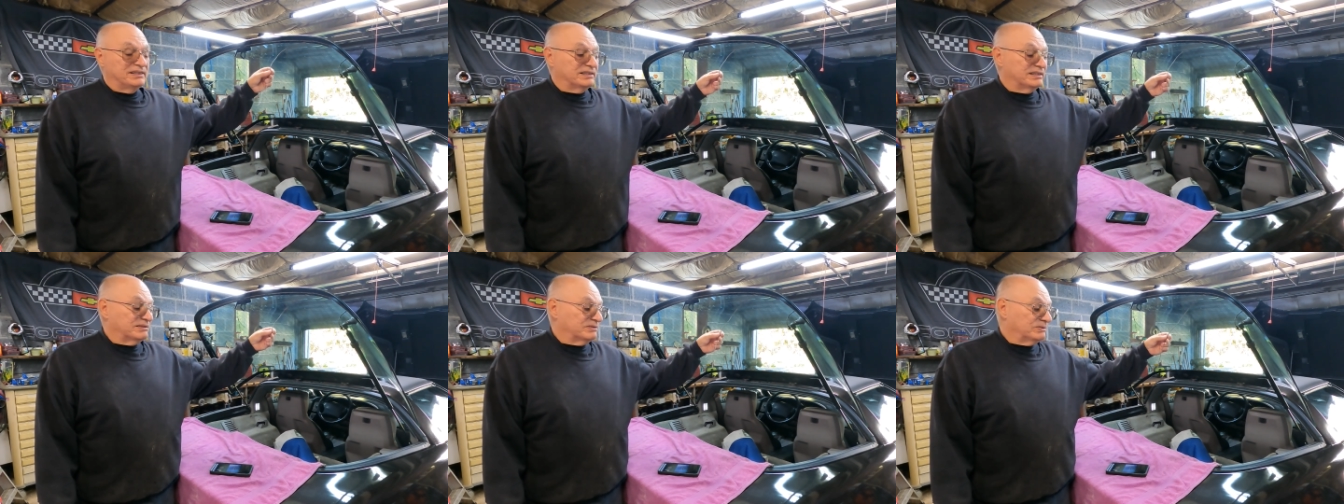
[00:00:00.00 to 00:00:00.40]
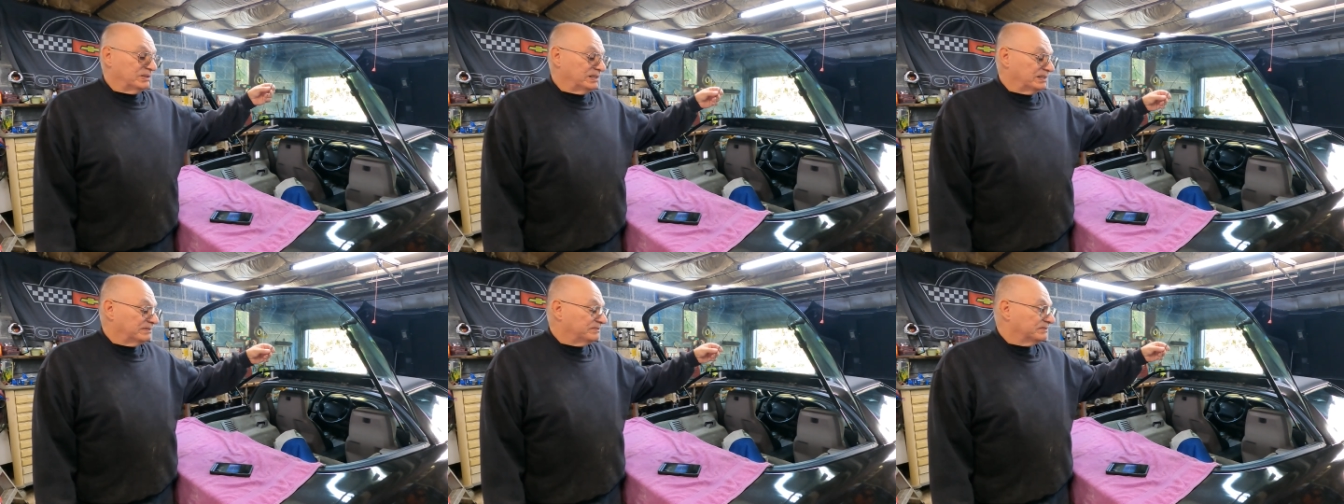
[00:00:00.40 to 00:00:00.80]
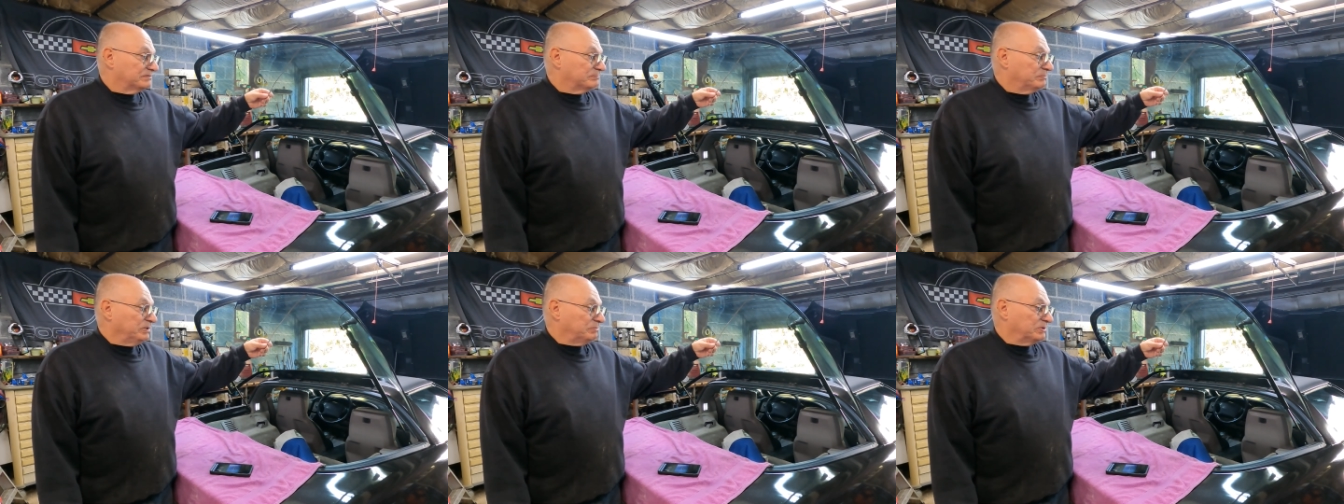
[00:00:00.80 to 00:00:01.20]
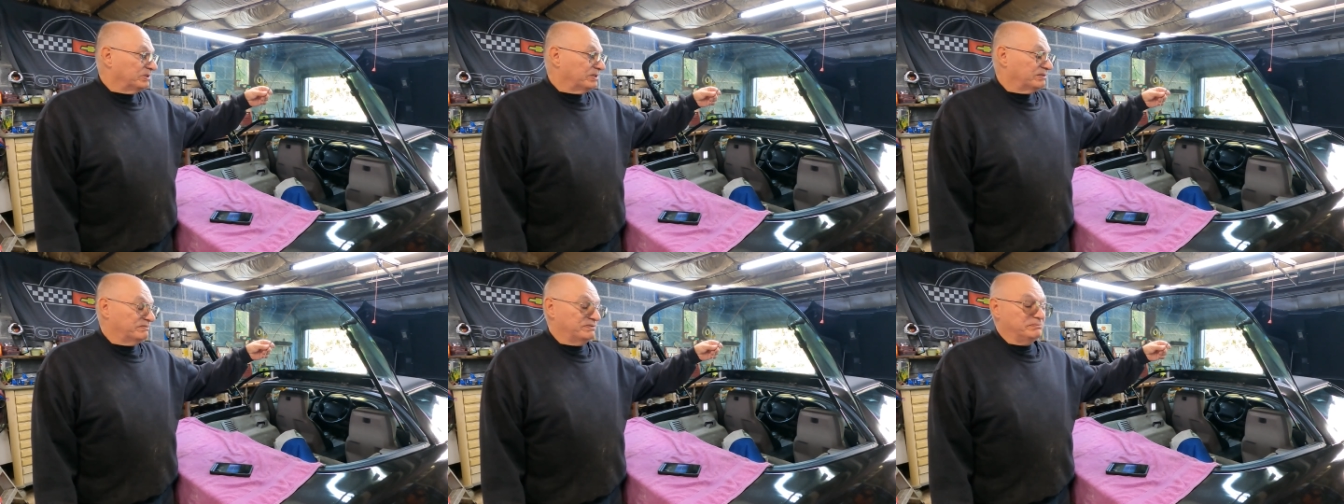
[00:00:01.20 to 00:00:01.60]
Now, people
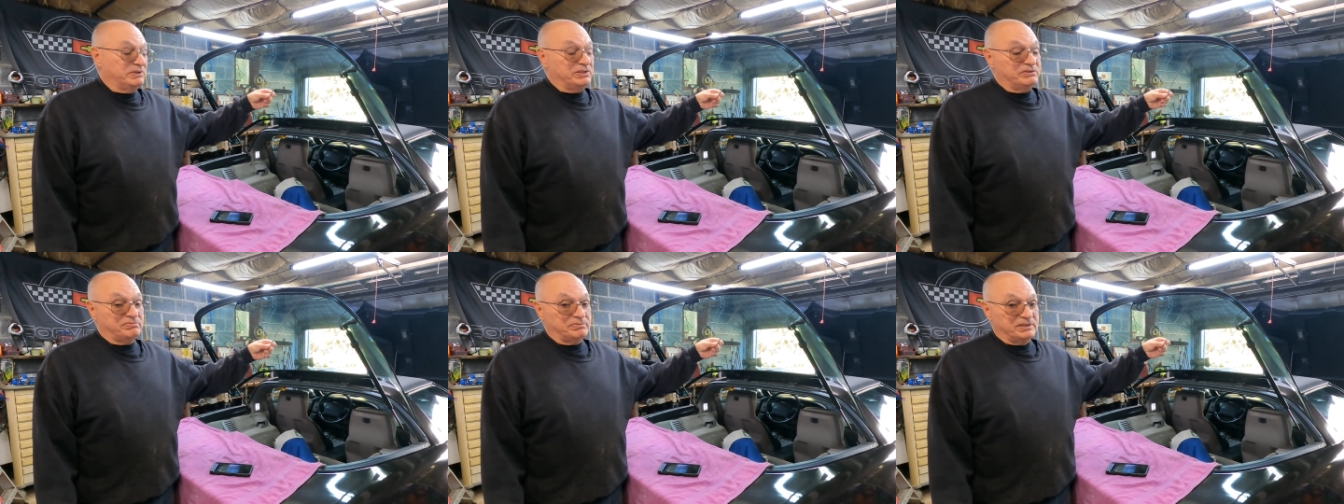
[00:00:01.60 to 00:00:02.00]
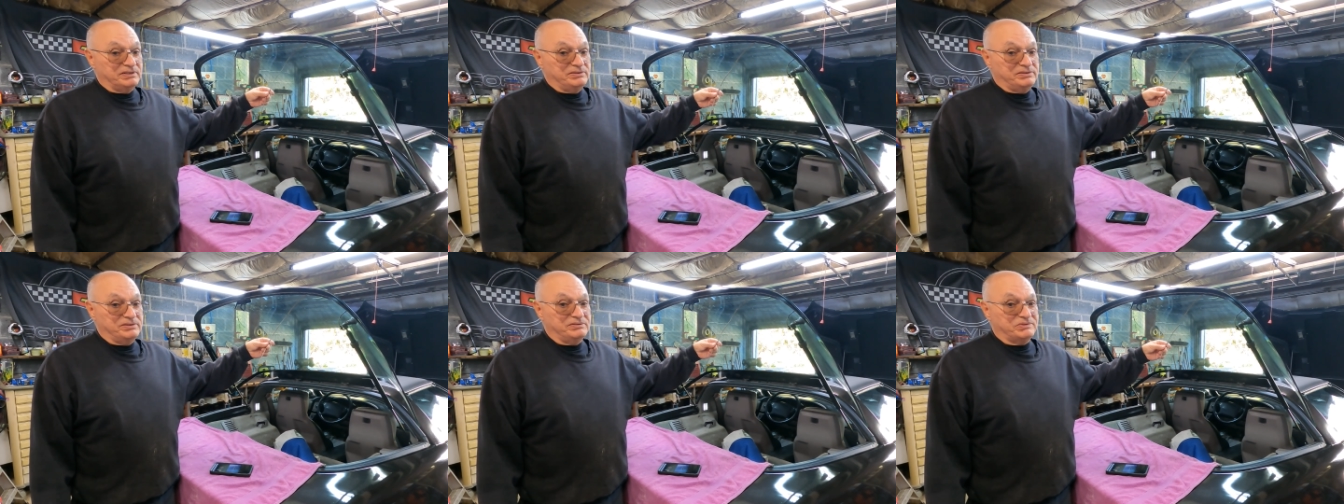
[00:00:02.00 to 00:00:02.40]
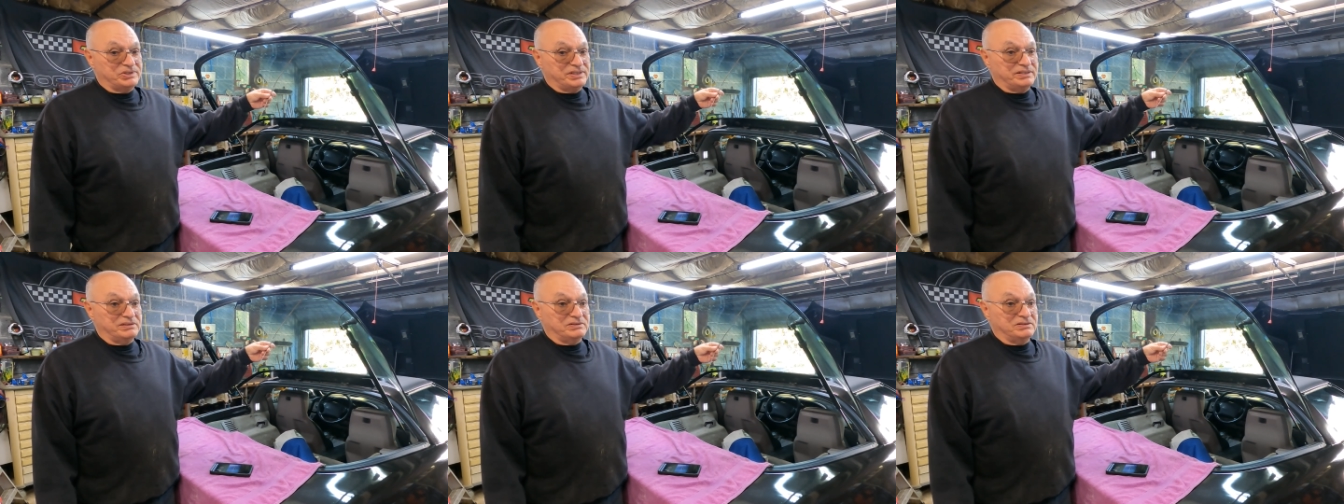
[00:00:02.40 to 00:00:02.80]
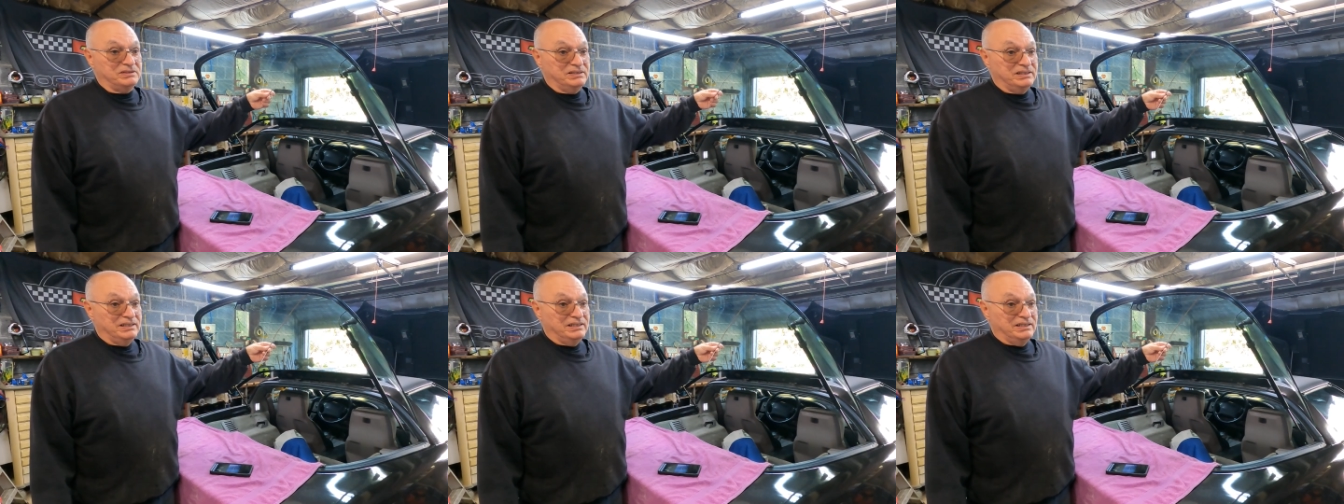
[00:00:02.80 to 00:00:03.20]
aren't familiar with my YouTube channel.
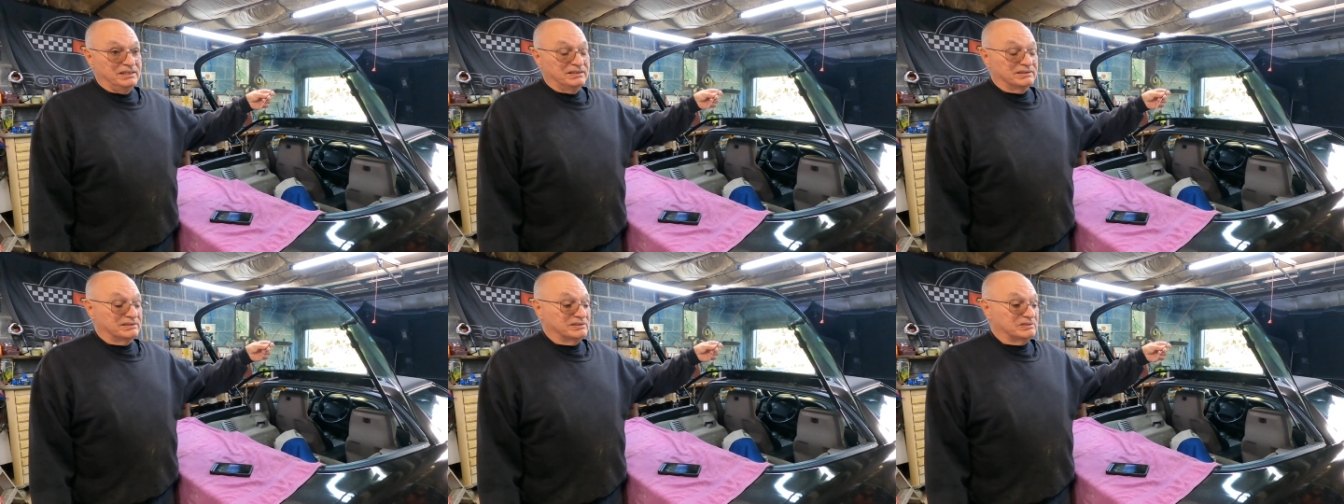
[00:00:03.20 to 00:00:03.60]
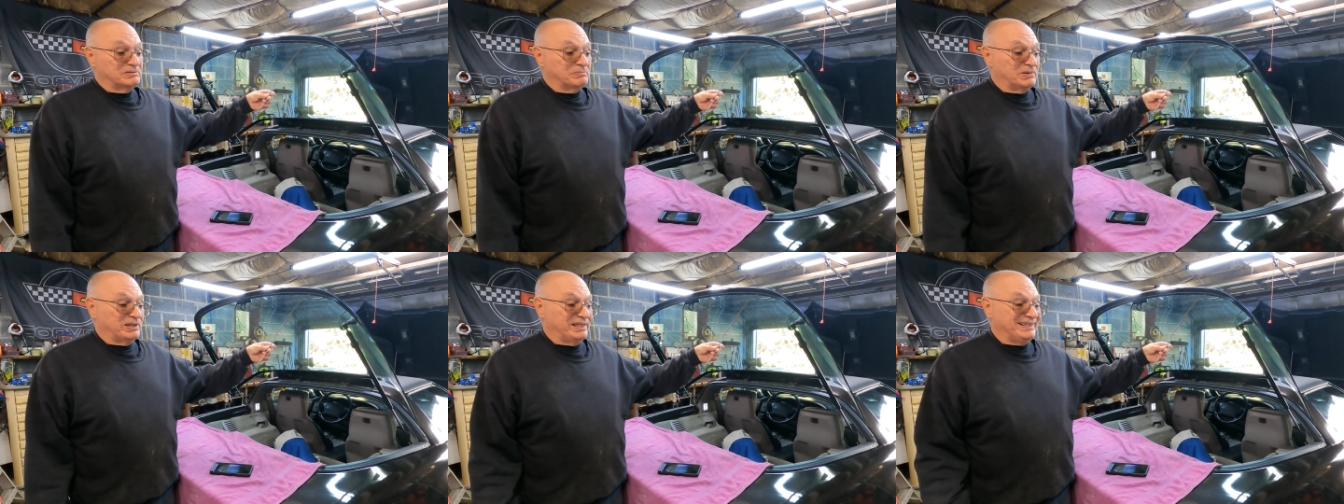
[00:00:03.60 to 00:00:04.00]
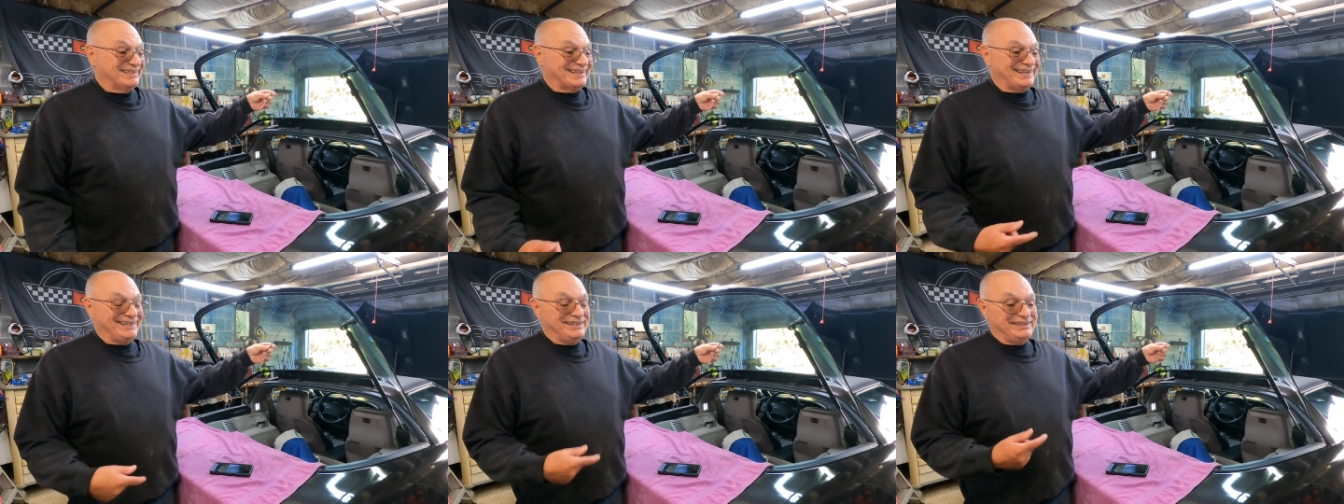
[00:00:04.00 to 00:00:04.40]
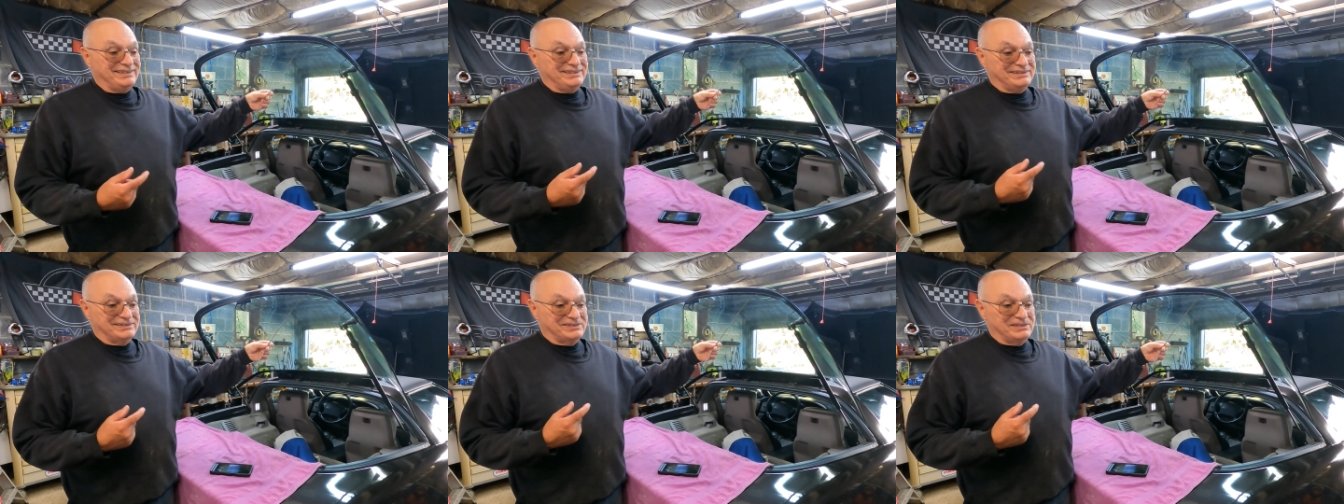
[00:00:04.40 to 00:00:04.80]
This is my
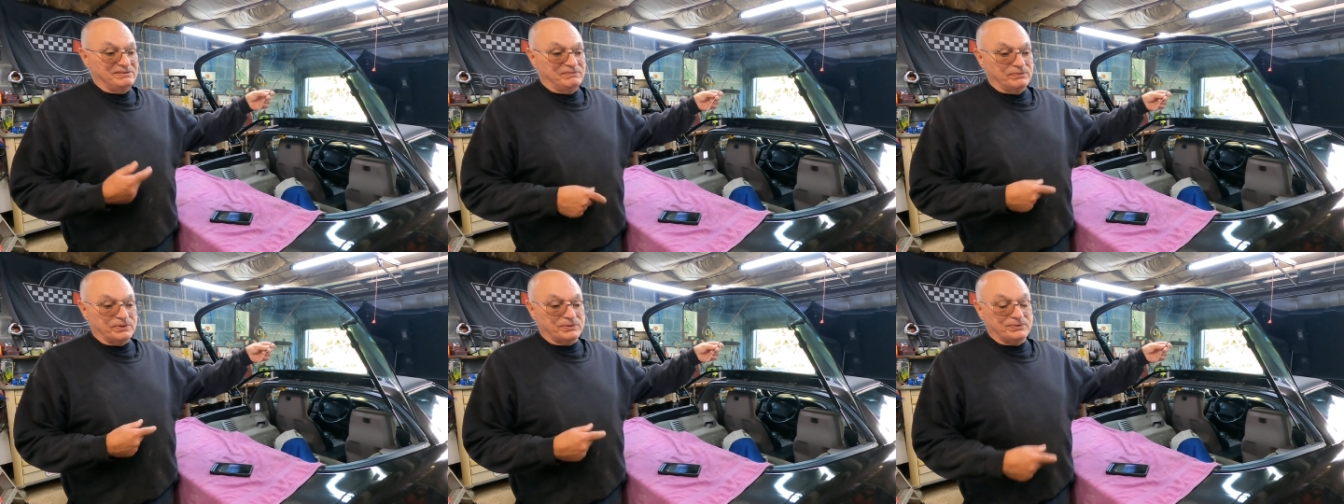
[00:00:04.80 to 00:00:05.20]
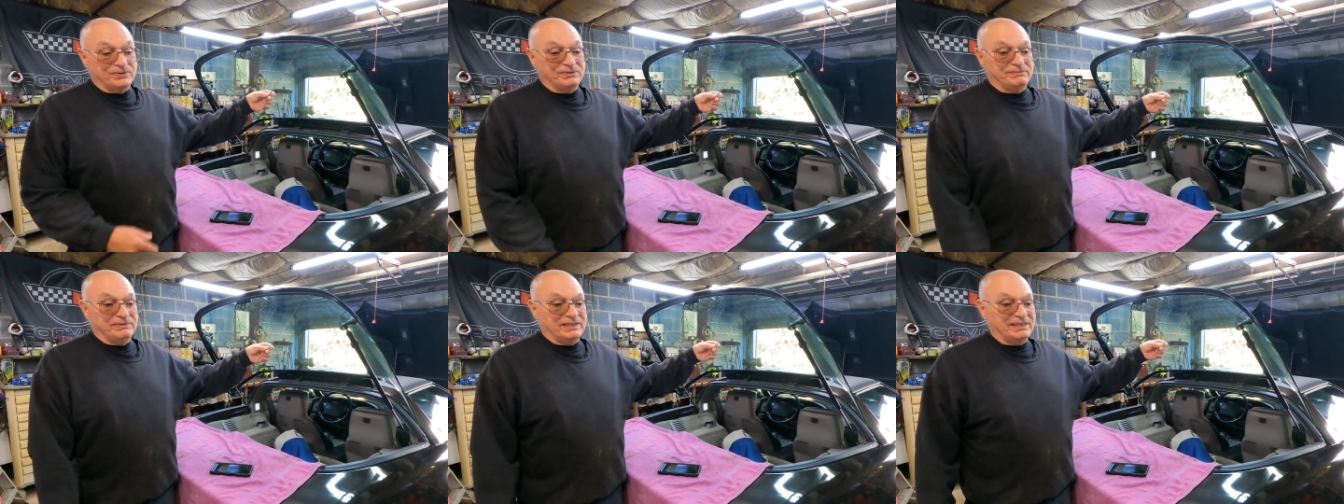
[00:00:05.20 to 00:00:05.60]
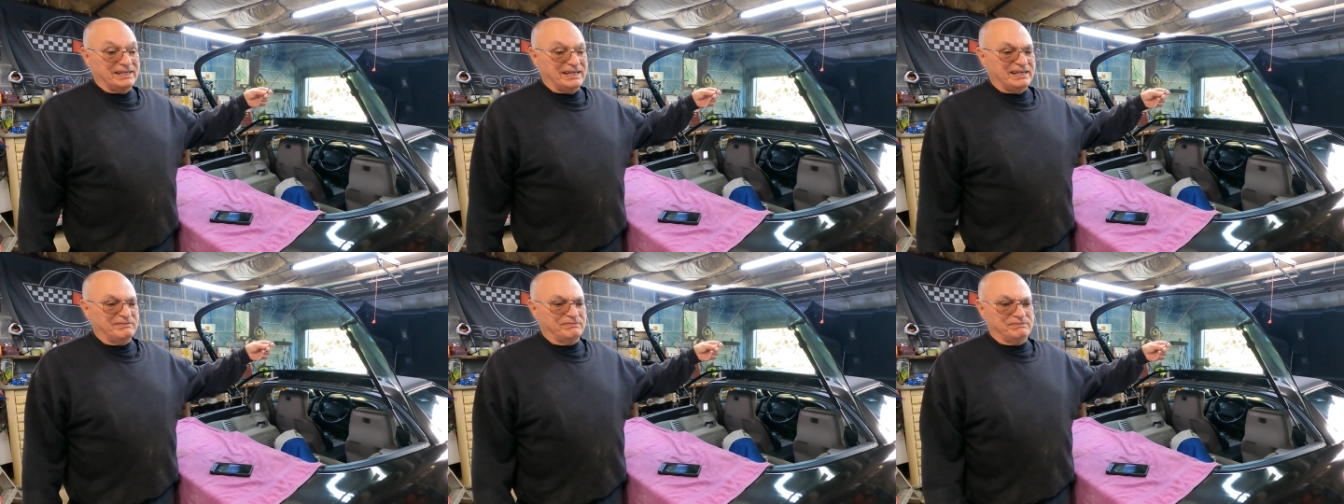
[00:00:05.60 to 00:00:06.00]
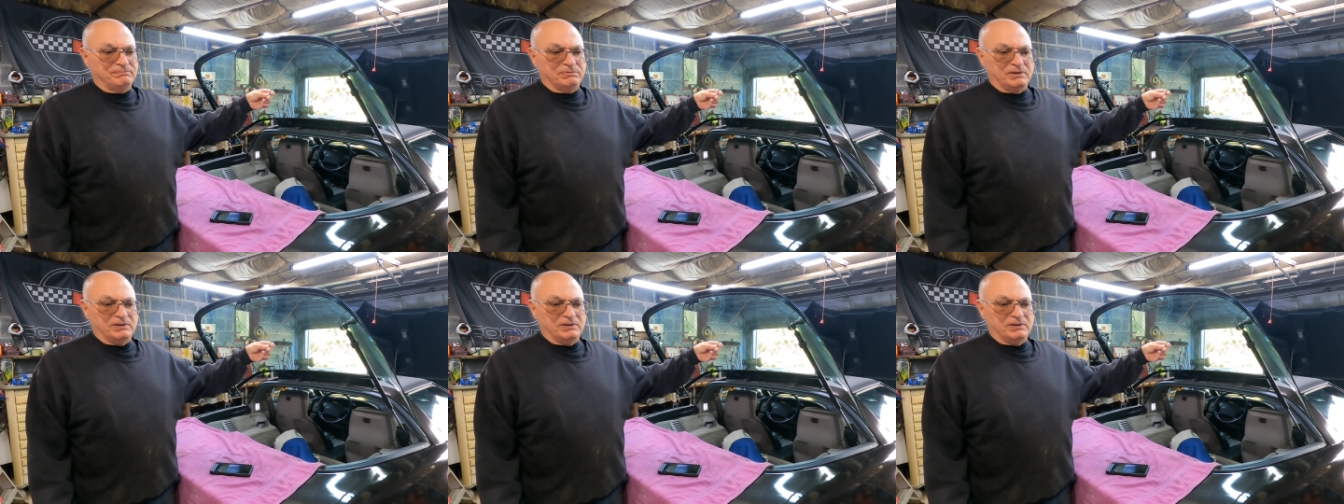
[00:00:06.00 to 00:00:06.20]
90 C4 Corvette. I have